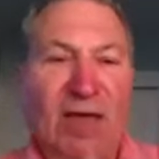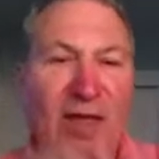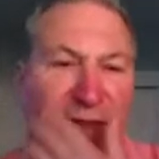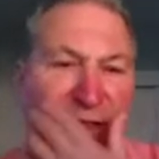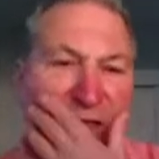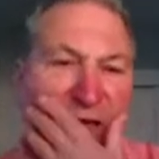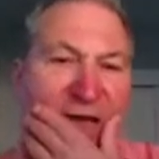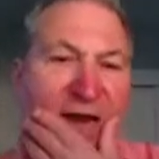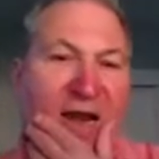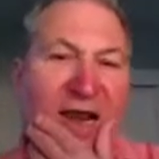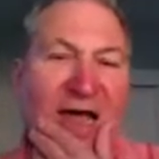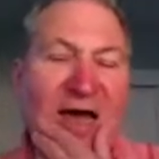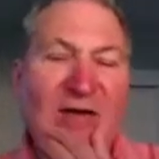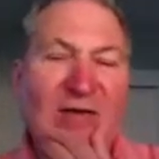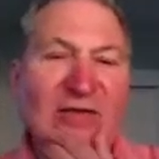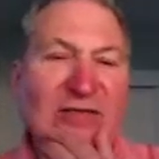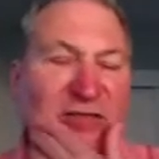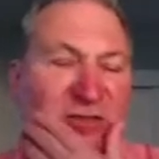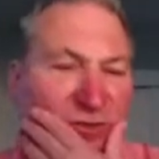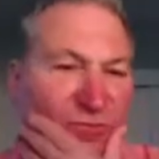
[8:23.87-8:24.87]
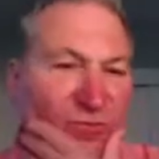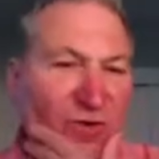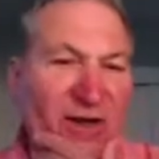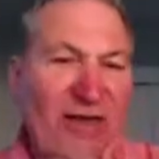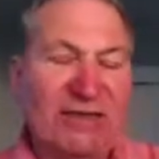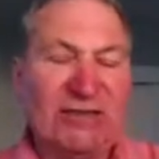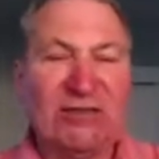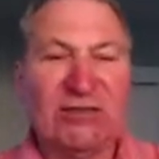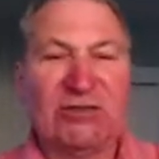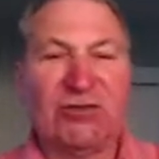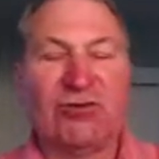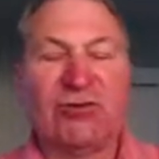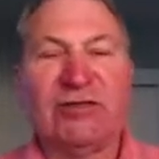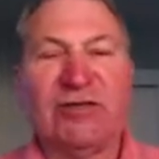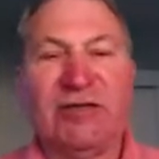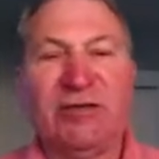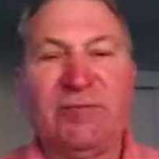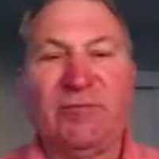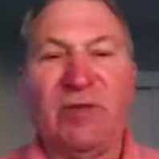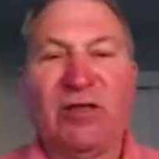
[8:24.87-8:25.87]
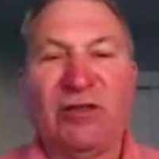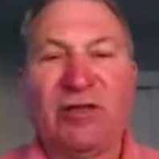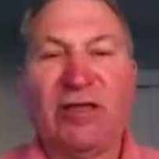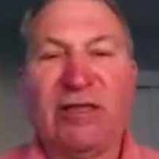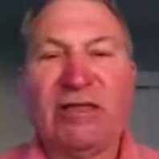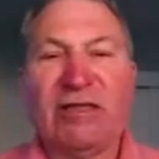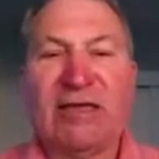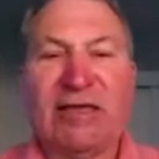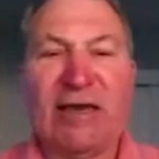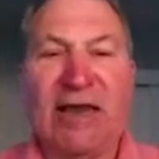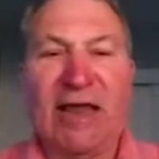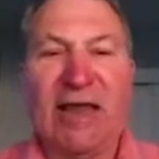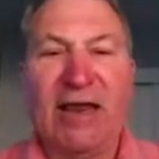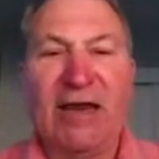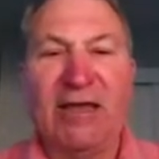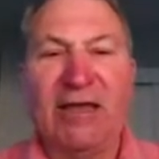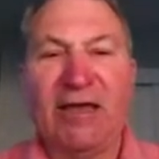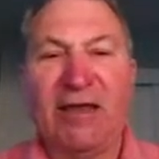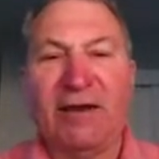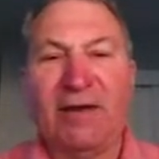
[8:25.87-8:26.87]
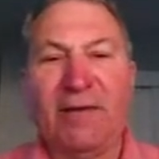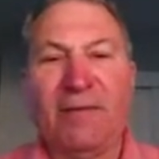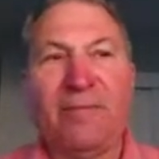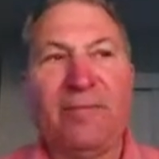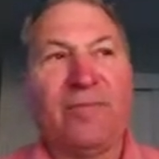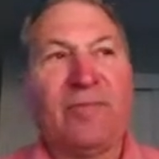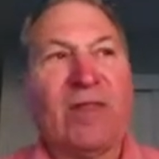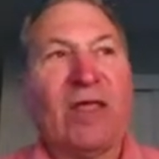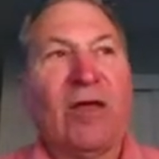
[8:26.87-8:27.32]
And that allowed us to raise 13 million Canadian